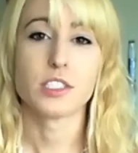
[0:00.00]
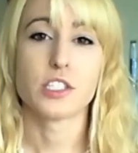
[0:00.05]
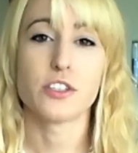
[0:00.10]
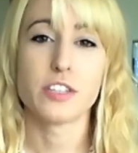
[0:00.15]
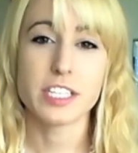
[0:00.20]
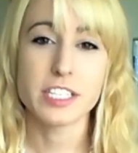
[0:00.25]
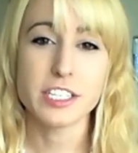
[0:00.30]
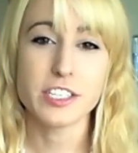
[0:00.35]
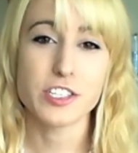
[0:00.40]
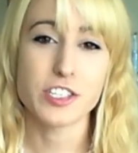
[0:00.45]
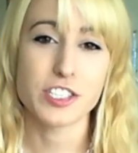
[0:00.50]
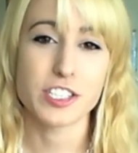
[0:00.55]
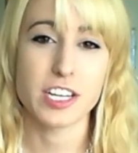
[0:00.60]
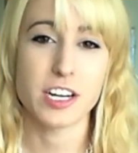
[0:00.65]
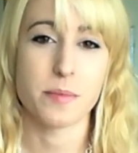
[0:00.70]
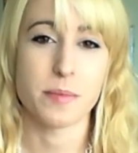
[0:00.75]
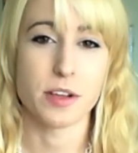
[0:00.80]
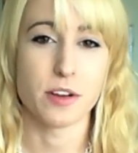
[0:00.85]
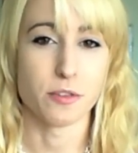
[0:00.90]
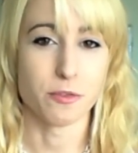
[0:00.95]
So this is just
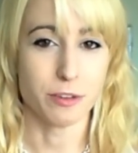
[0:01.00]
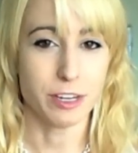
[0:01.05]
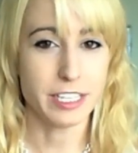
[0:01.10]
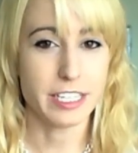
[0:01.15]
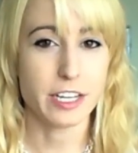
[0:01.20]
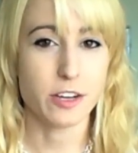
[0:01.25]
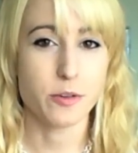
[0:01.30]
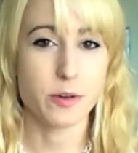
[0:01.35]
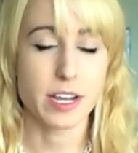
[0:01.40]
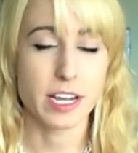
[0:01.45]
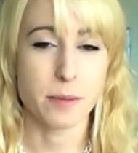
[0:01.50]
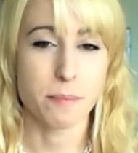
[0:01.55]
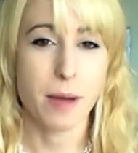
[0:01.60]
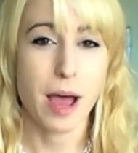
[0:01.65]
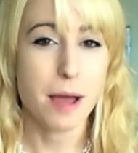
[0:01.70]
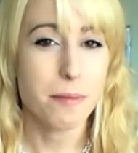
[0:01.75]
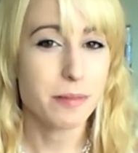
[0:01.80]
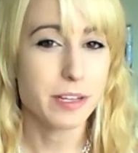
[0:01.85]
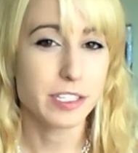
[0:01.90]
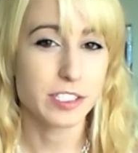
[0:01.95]
going to be a really quick
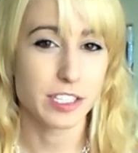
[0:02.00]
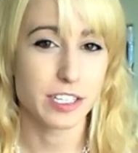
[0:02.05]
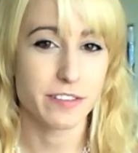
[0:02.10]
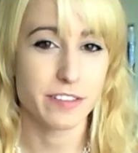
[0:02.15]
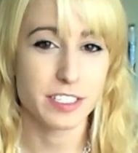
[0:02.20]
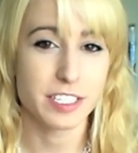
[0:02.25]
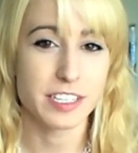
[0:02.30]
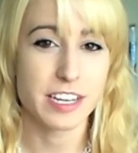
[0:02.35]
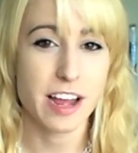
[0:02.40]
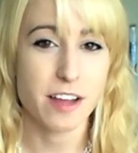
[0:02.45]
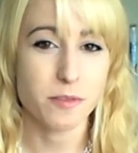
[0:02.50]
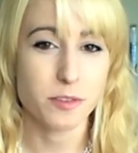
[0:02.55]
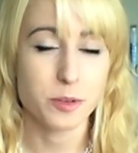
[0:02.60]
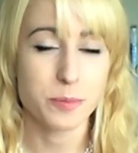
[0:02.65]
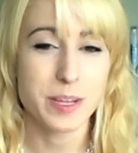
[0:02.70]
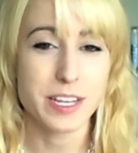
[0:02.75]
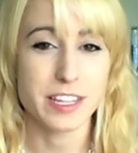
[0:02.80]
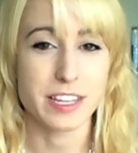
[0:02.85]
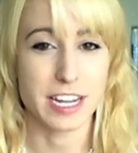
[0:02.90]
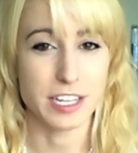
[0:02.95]
public service
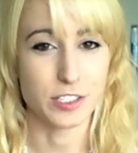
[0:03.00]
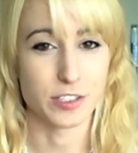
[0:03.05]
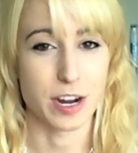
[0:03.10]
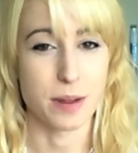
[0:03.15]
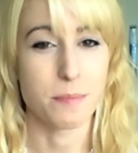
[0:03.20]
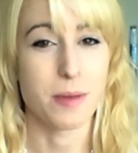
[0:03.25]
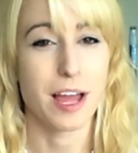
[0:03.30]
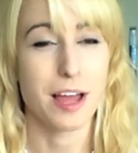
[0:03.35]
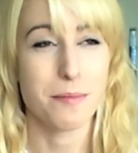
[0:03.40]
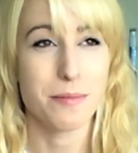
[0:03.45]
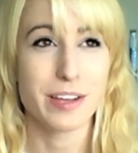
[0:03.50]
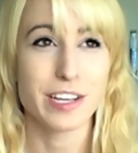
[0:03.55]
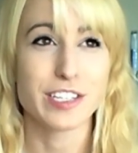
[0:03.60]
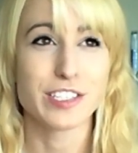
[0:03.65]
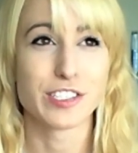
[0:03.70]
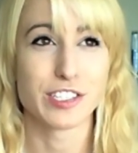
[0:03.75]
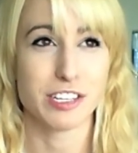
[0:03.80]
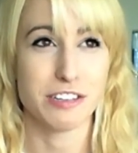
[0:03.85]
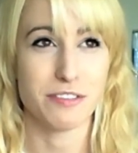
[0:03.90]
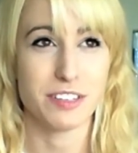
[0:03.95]
announcement, that's right,
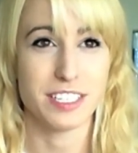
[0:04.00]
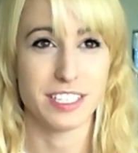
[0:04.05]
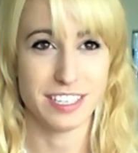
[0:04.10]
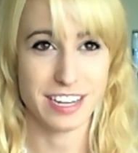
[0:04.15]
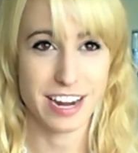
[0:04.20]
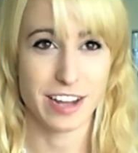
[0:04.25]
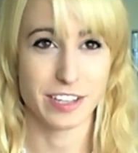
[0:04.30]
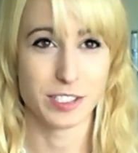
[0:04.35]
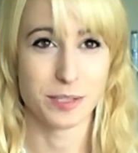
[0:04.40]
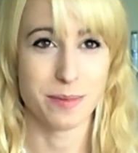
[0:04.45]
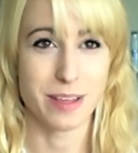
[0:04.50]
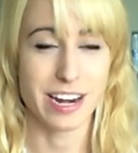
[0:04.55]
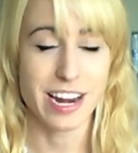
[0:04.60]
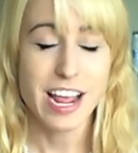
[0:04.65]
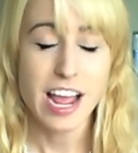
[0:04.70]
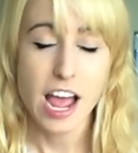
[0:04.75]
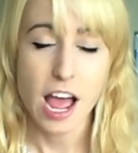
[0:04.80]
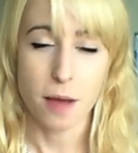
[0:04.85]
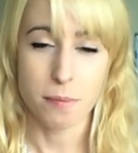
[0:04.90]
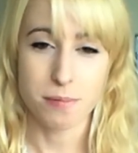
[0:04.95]
public service announcement,
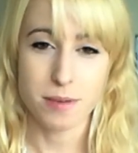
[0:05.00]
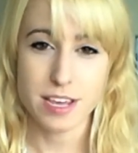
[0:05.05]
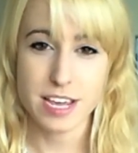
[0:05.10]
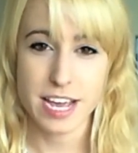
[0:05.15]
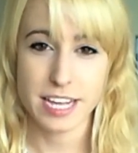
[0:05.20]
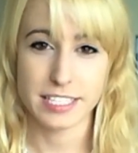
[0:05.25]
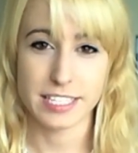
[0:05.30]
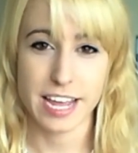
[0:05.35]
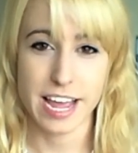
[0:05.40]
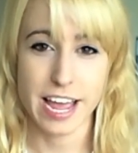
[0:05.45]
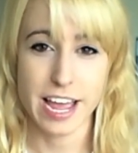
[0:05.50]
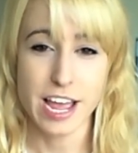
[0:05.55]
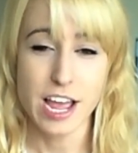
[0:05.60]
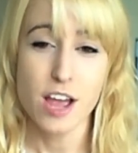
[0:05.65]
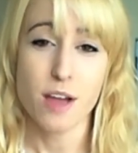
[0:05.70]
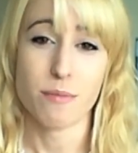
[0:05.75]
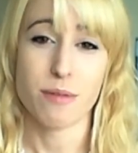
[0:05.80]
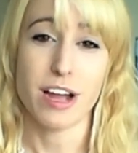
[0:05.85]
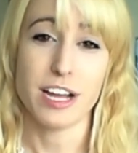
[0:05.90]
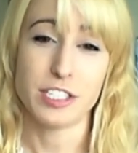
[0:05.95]
a PSA
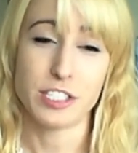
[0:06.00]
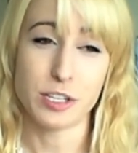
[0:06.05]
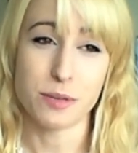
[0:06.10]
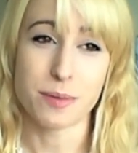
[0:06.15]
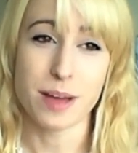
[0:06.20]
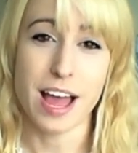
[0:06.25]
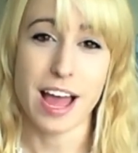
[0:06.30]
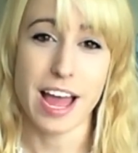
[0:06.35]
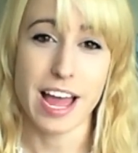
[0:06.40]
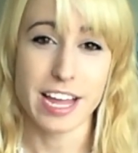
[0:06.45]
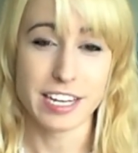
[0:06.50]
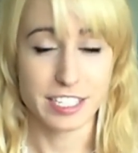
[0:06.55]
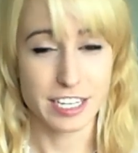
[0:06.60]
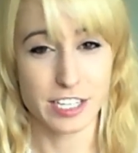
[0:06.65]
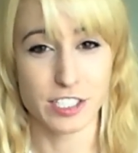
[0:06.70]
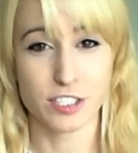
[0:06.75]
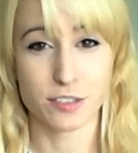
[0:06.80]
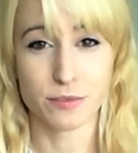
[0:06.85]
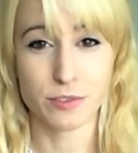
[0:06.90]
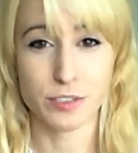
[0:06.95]
brought to you by
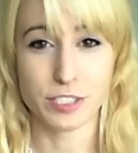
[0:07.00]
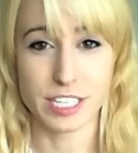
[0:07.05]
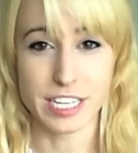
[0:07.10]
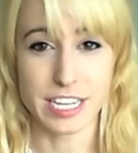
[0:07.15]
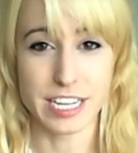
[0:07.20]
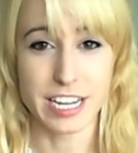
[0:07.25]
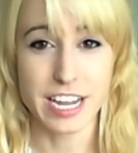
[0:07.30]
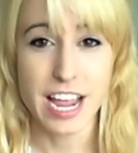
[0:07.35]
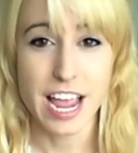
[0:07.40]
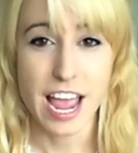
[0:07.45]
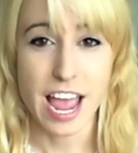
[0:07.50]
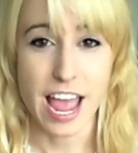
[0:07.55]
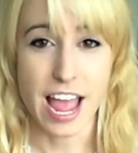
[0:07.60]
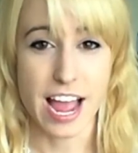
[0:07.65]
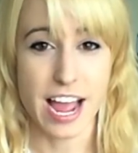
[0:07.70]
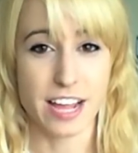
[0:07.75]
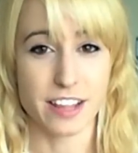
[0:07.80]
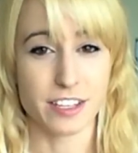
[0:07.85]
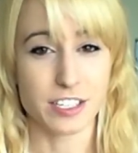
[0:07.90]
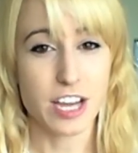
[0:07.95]
Dejavudea,
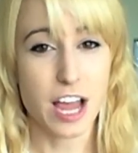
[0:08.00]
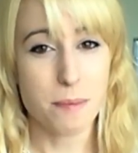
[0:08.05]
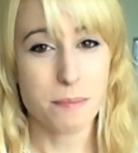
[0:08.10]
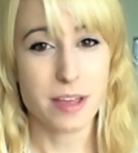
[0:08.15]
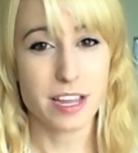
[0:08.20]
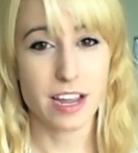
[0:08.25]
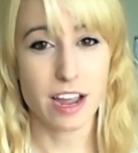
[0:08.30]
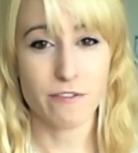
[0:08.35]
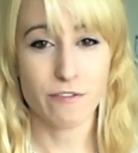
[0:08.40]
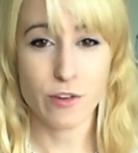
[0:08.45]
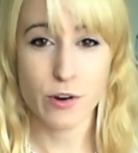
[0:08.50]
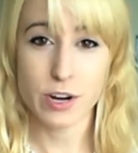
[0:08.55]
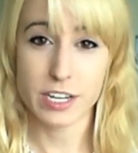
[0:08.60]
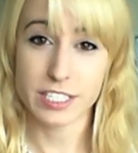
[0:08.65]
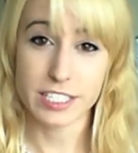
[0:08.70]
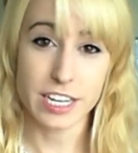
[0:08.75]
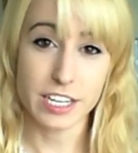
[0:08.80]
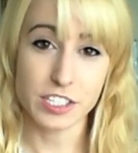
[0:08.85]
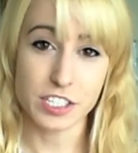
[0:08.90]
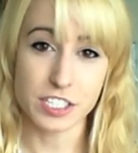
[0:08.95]
and the topic for
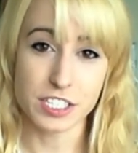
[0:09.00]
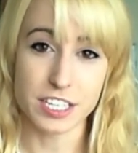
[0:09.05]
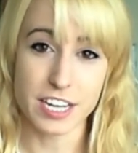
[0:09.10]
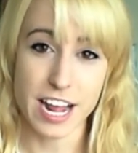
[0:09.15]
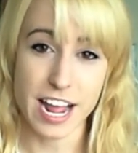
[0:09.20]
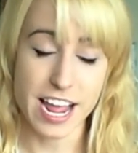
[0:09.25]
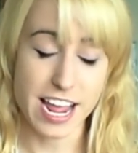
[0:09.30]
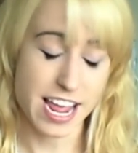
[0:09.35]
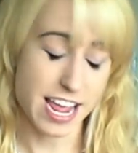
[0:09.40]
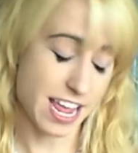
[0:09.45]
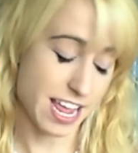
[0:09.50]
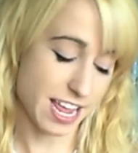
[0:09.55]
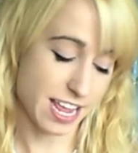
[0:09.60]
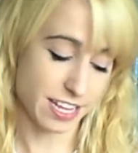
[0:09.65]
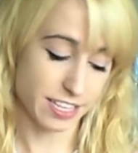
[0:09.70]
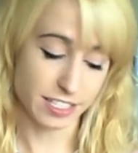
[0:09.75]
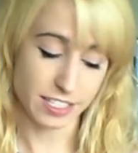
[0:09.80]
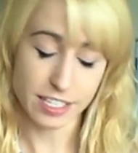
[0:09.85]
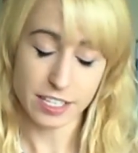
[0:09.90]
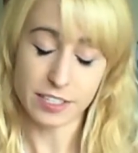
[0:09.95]
discussion
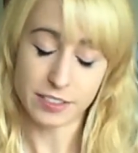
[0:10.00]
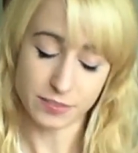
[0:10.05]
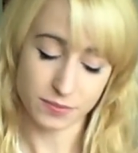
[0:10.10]
today is